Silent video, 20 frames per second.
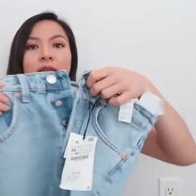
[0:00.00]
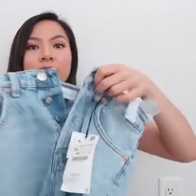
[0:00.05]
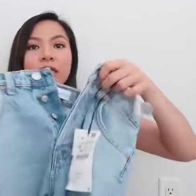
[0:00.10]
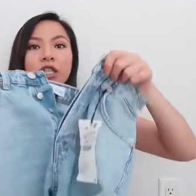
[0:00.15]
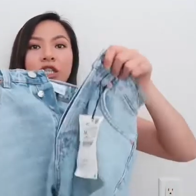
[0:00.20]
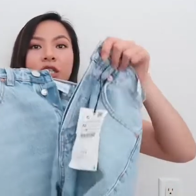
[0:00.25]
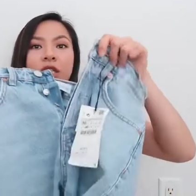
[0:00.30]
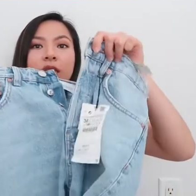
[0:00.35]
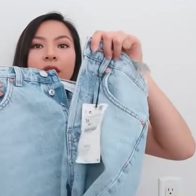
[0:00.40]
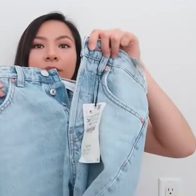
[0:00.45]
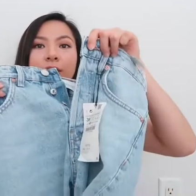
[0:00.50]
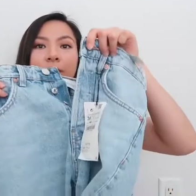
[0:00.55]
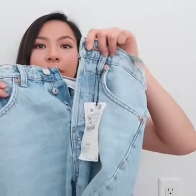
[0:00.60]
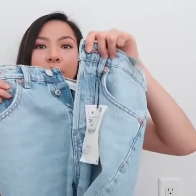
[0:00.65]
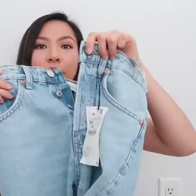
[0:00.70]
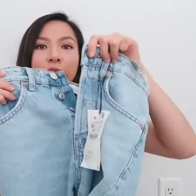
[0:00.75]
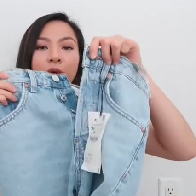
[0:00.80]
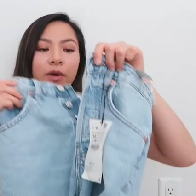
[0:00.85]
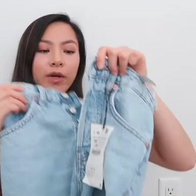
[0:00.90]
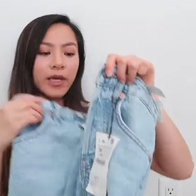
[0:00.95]
It's just a little bit
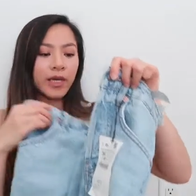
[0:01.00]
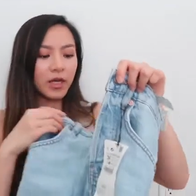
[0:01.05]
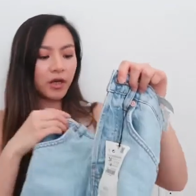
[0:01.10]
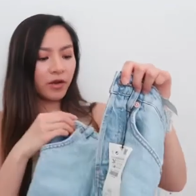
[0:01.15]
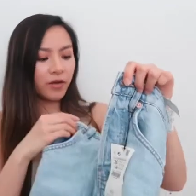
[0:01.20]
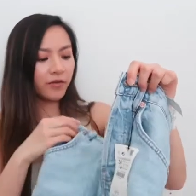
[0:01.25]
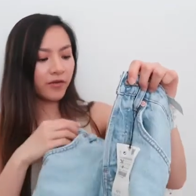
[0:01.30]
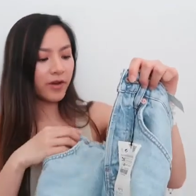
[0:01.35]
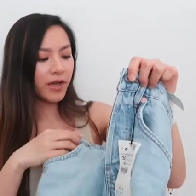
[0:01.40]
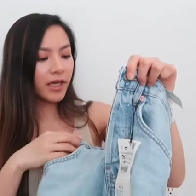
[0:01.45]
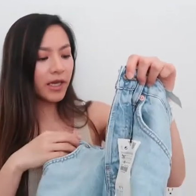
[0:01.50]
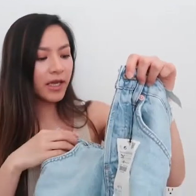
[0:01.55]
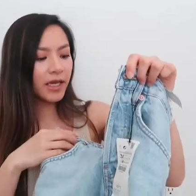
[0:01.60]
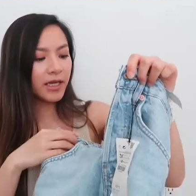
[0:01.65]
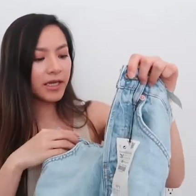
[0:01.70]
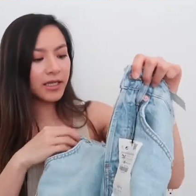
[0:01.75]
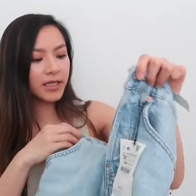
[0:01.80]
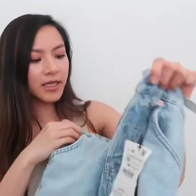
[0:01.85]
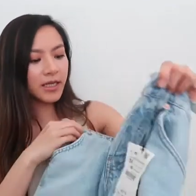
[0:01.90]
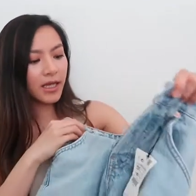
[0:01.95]
more
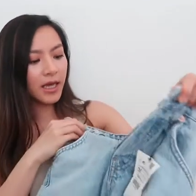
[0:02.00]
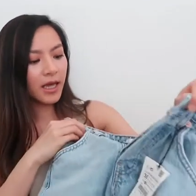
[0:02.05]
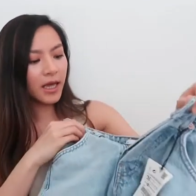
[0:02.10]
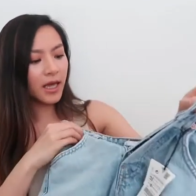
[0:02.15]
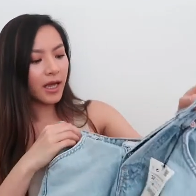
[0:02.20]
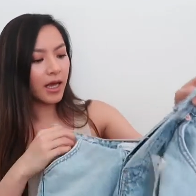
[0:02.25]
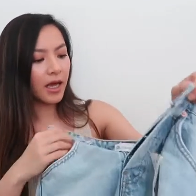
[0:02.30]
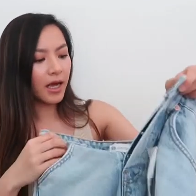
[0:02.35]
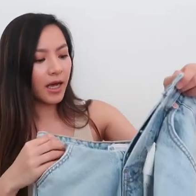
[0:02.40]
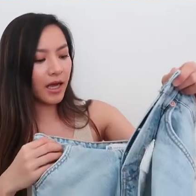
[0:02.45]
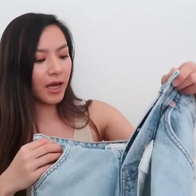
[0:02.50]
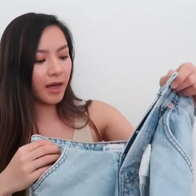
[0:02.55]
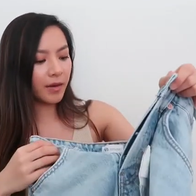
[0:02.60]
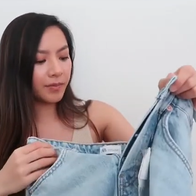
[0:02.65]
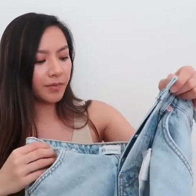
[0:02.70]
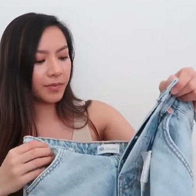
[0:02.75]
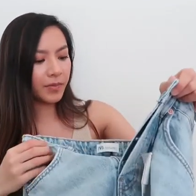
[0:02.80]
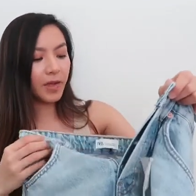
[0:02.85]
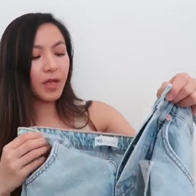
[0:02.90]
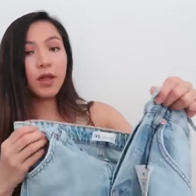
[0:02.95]
inconvenient
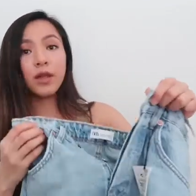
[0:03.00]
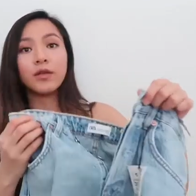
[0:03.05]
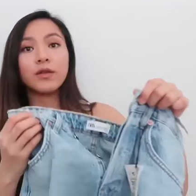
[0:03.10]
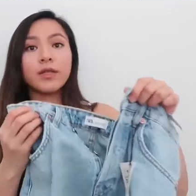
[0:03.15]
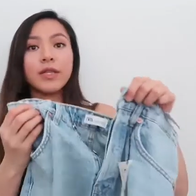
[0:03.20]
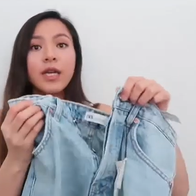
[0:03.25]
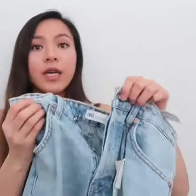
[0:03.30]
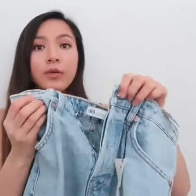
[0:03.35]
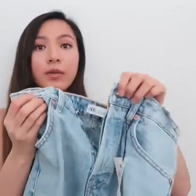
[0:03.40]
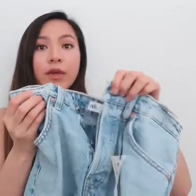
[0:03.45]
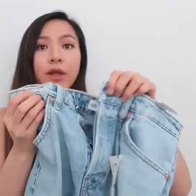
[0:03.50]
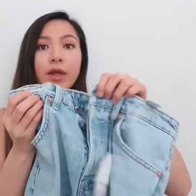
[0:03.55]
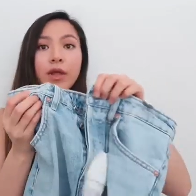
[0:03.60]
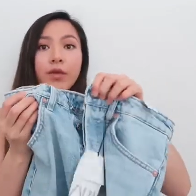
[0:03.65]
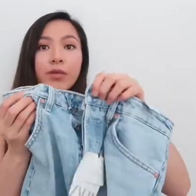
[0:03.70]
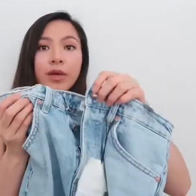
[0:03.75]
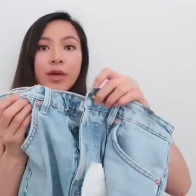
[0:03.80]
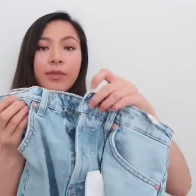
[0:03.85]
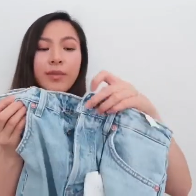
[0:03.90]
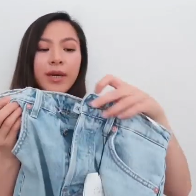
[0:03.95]
closing it with the
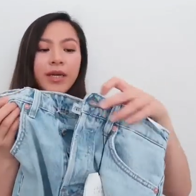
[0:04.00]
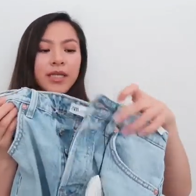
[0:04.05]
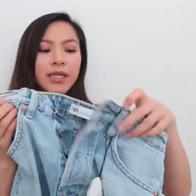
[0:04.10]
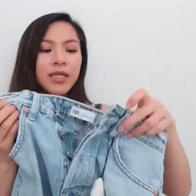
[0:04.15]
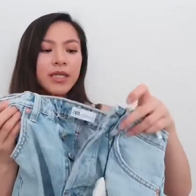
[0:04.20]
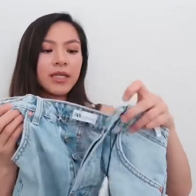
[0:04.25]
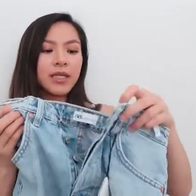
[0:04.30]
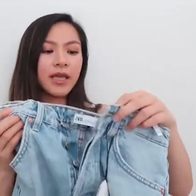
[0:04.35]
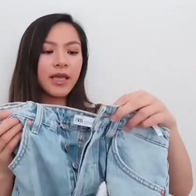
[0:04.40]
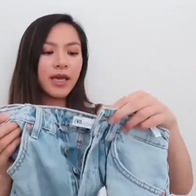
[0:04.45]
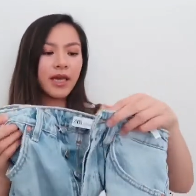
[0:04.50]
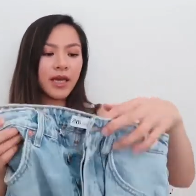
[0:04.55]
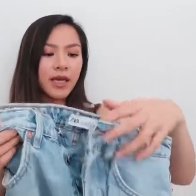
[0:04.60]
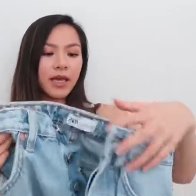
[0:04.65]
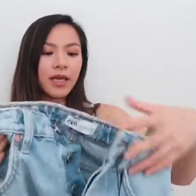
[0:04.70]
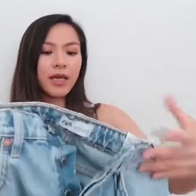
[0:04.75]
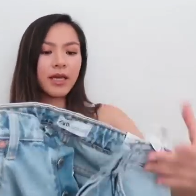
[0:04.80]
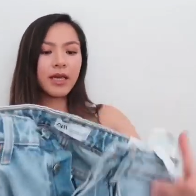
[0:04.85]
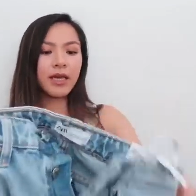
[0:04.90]
three buttons there.